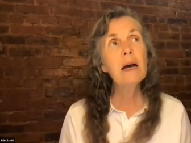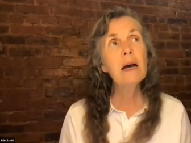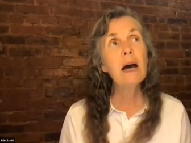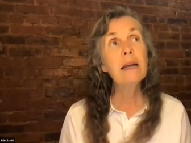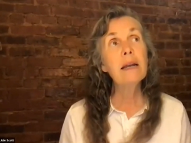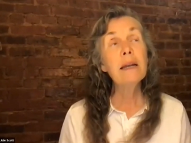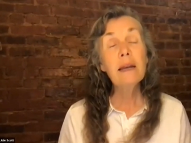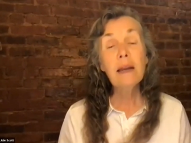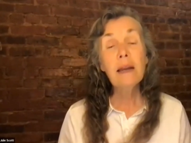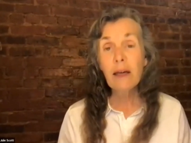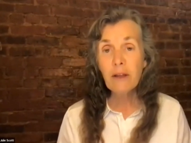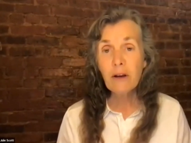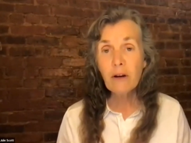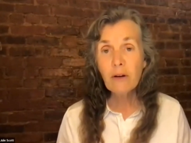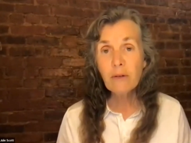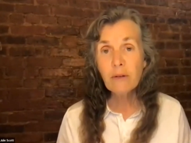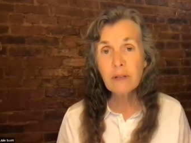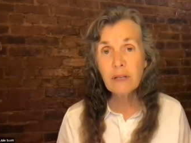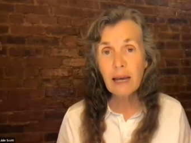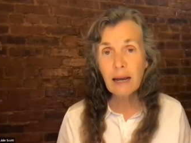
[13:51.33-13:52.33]

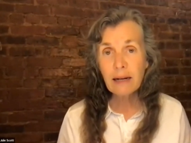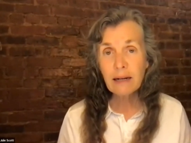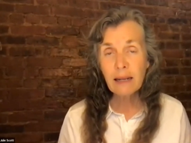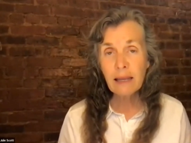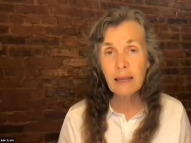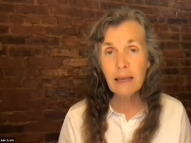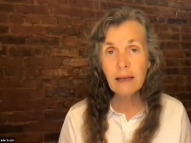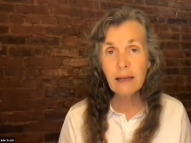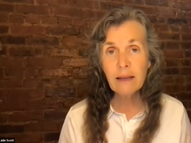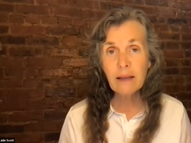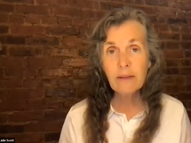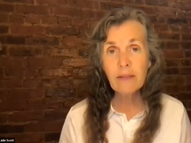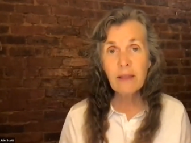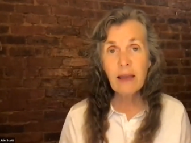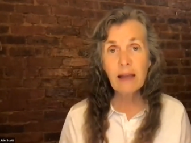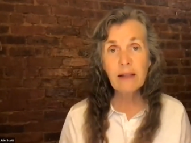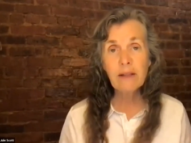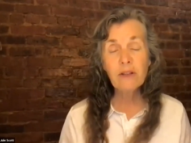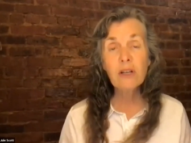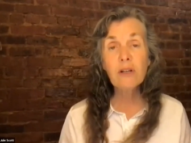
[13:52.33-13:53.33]
Another technique
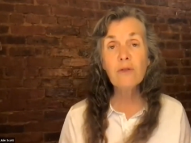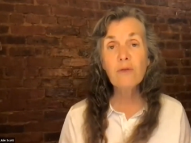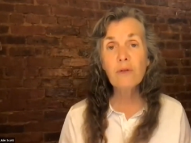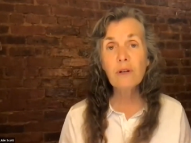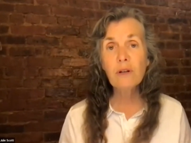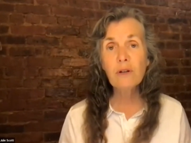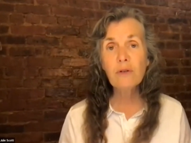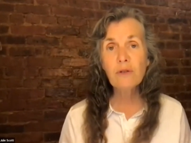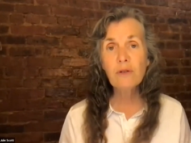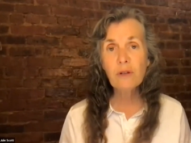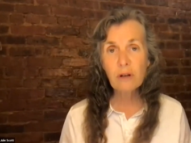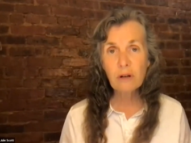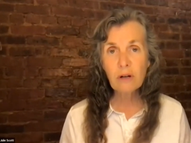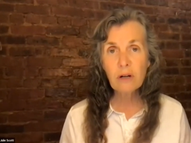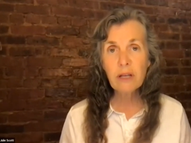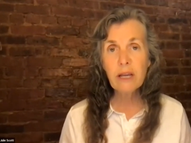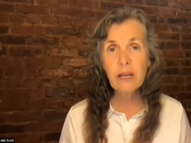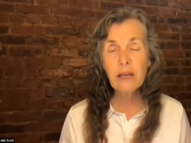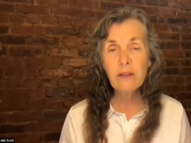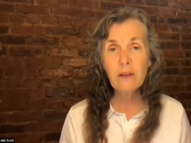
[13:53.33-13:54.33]
that's introduced
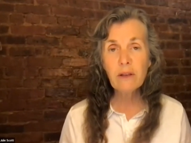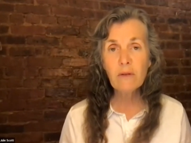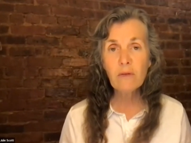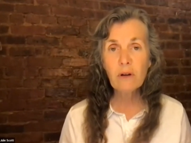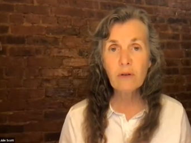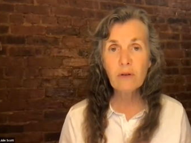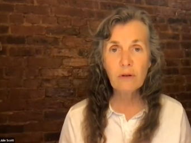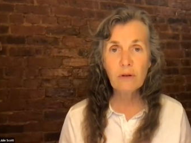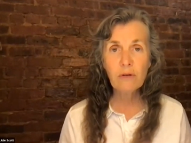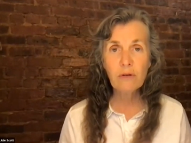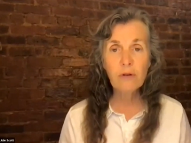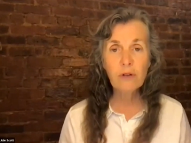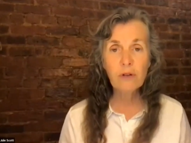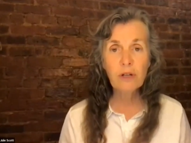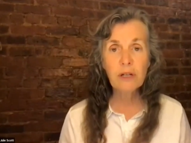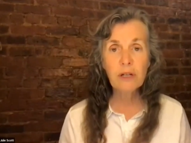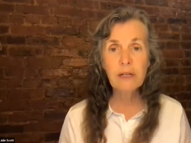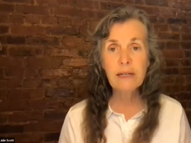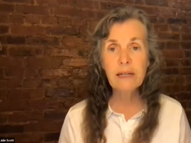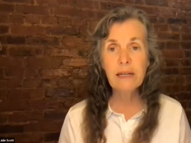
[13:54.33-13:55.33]
early in the
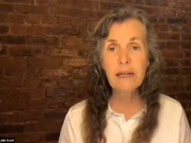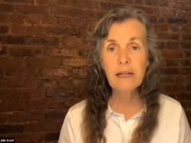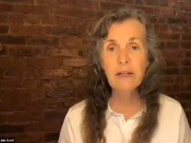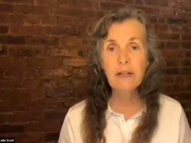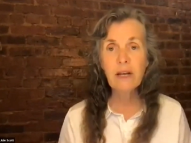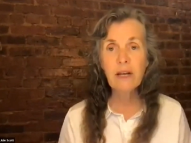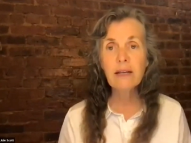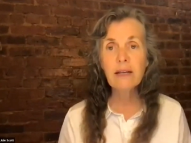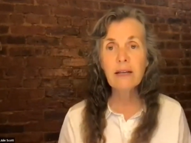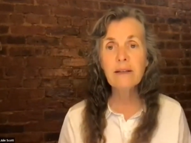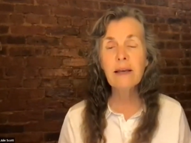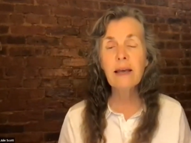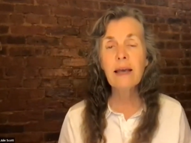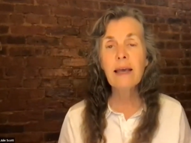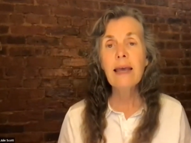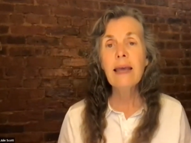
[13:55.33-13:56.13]
Rosicrucian teachings